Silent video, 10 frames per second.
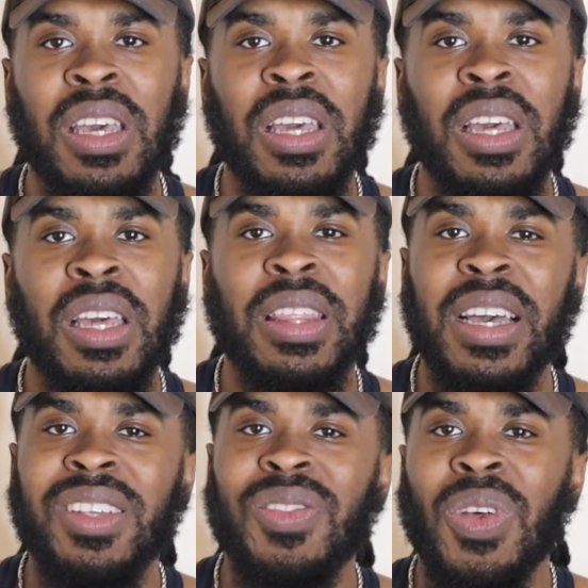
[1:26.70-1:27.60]

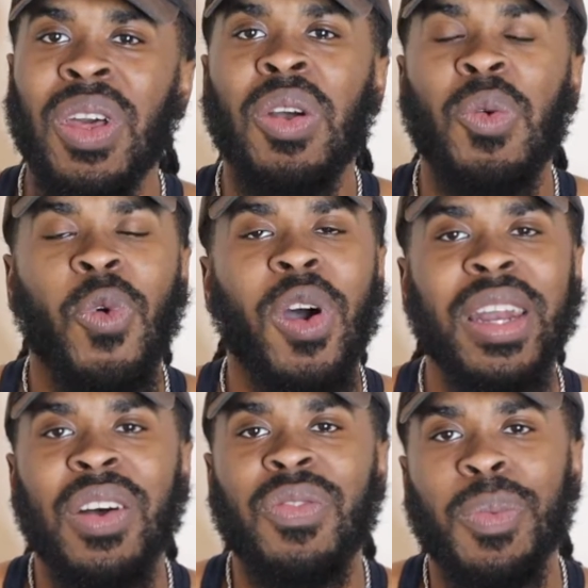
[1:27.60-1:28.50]
that's one
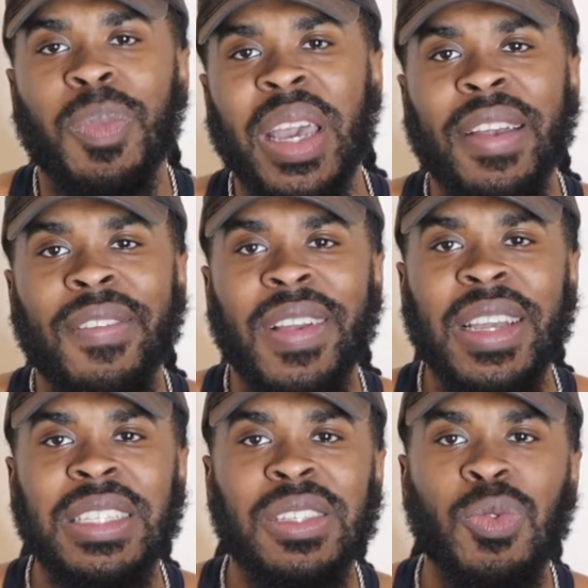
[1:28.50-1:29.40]
of the main
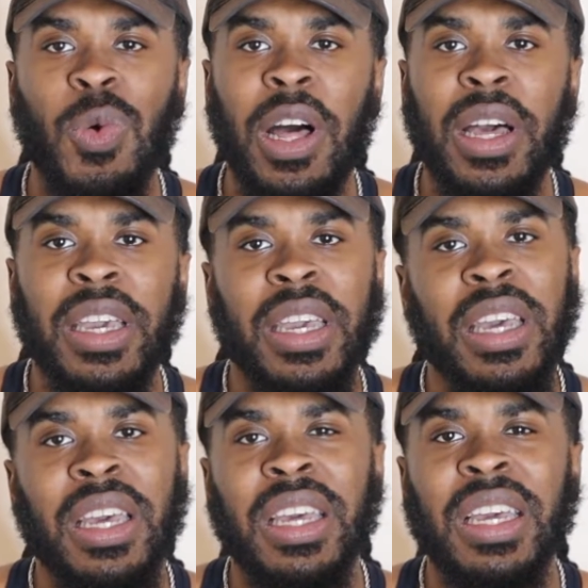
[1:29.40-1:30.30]
reasons why
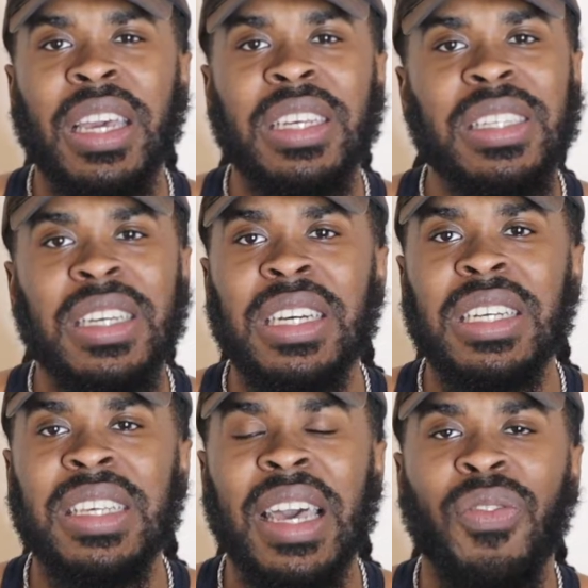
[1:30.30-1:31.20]
it's good to
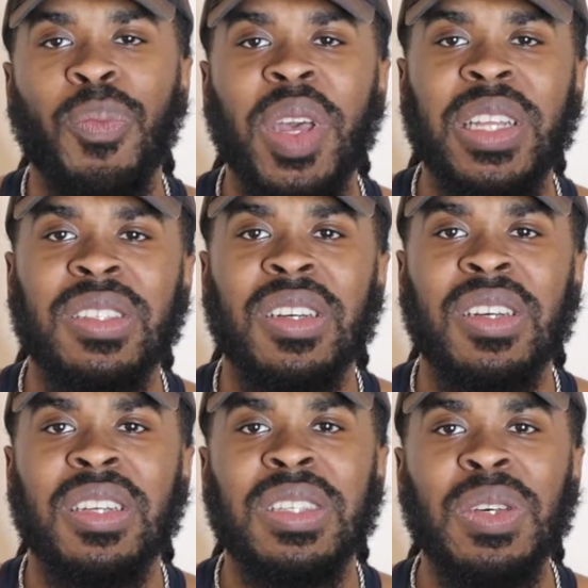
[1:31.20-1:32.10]
have a mentor,
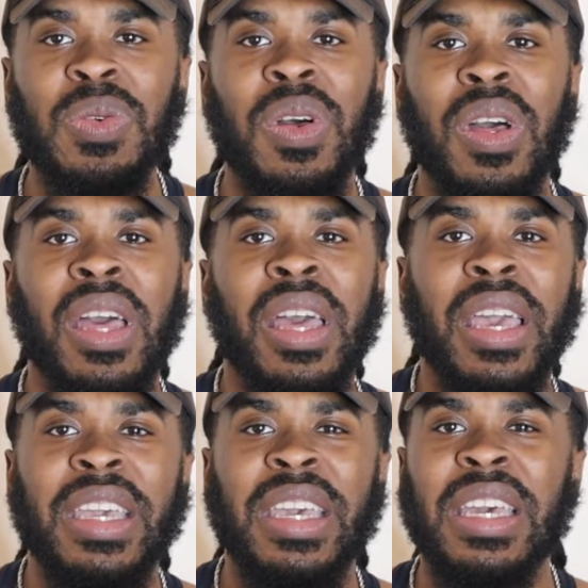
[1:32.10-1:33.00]
to
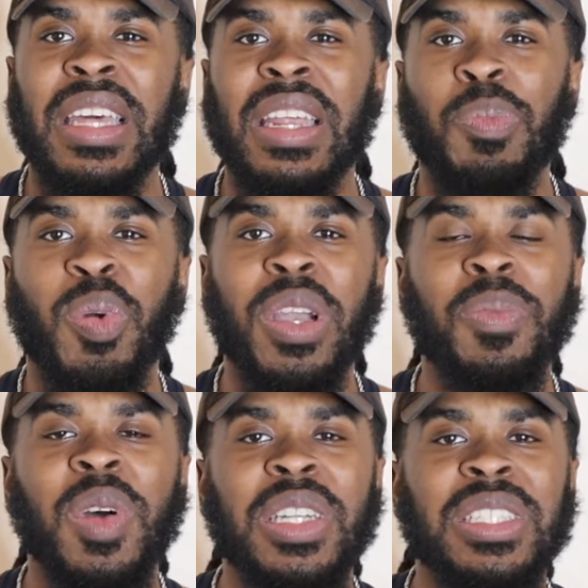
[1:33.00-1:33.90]
get pretty
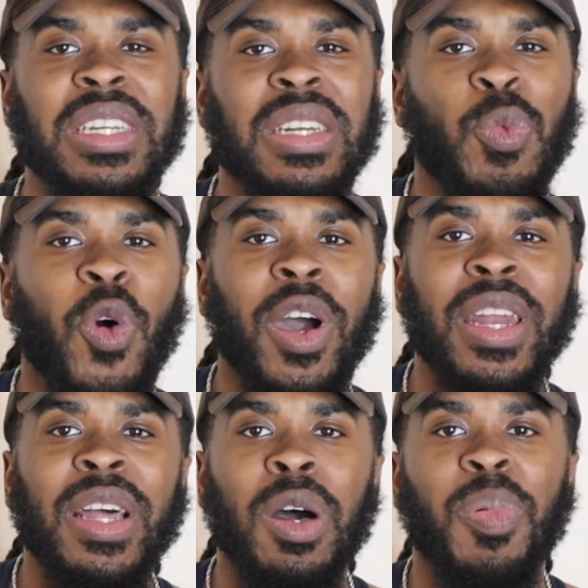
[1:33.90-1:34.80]
much an one
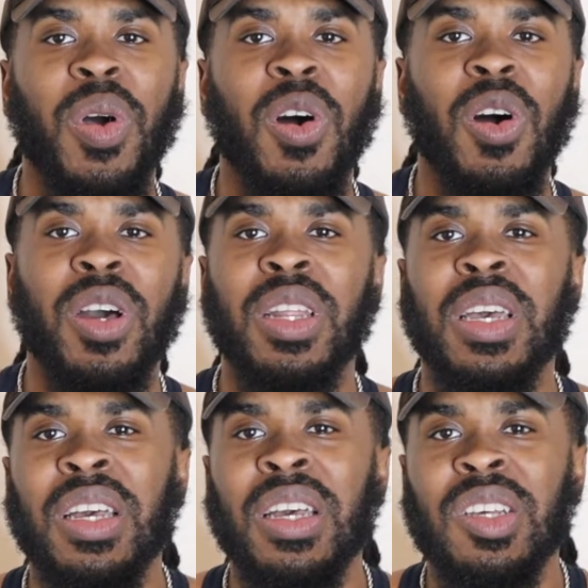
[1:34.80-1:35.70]
up on
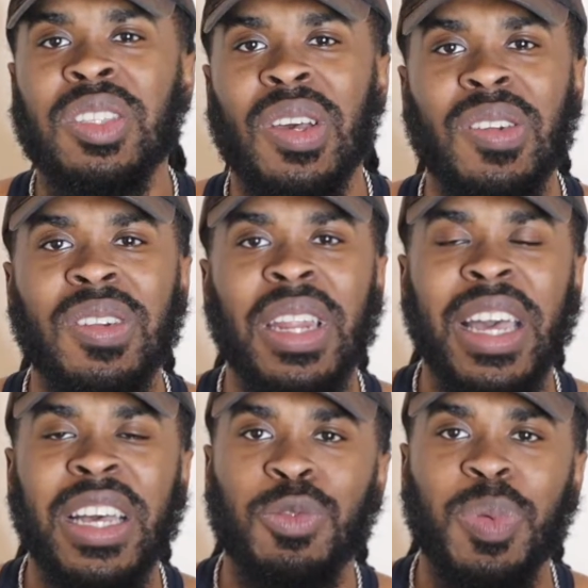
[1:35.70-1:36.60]
certain
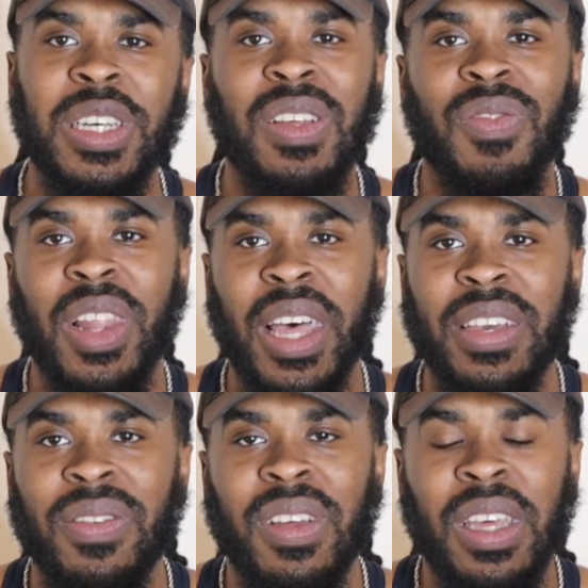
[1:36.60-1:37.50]
aspects of life.
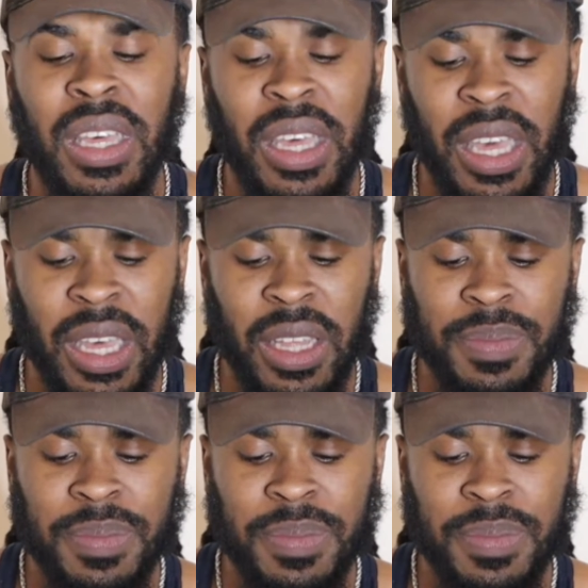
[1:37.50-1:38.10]
And